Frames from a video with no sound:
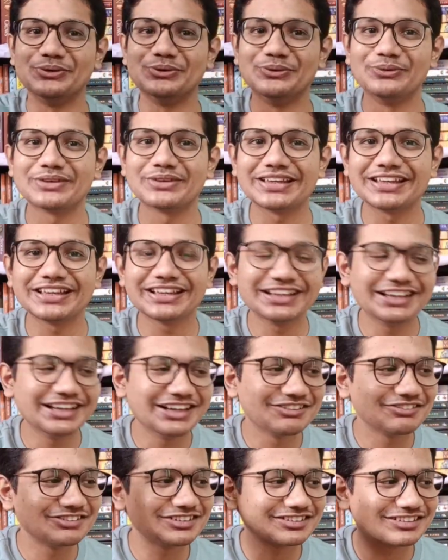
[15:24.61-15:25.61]
We
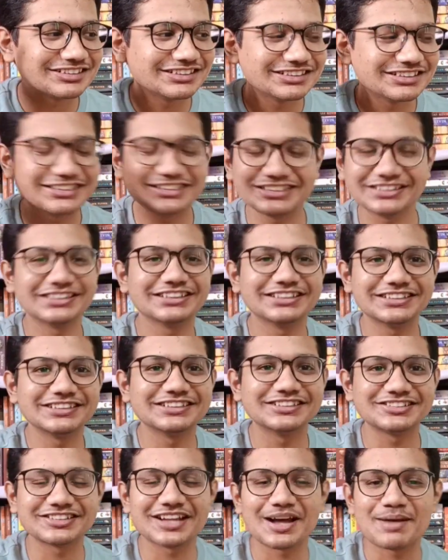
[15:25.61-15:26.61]
see the star
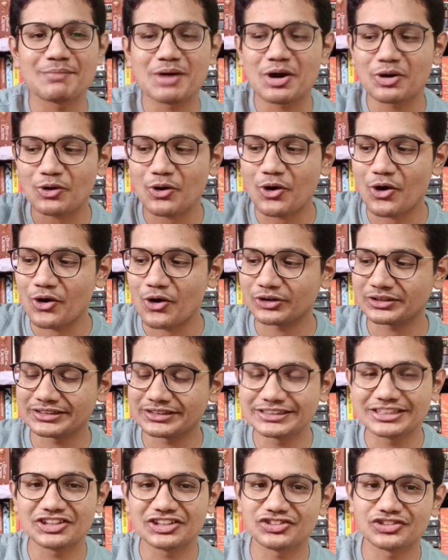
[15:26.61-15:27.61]
mark on Jace,
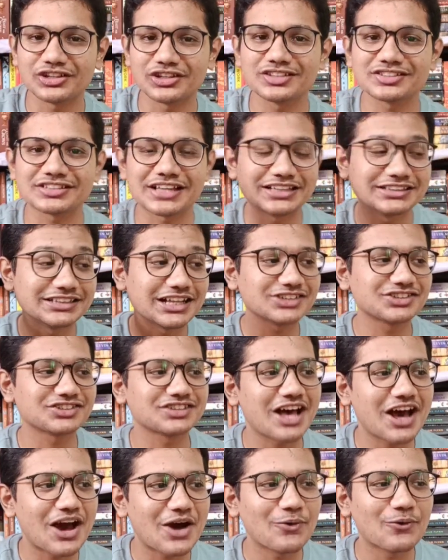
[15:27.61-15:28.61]
and that's
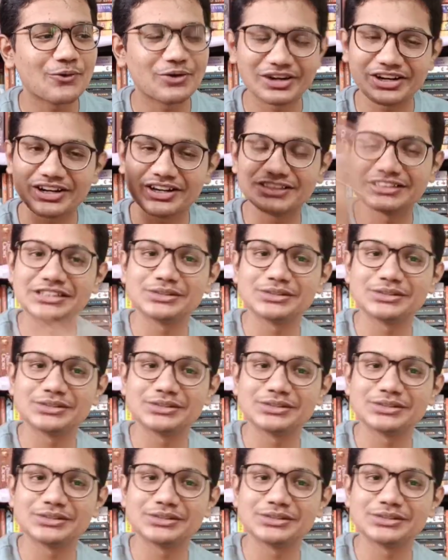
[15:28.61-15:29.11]
how the Inquisitor,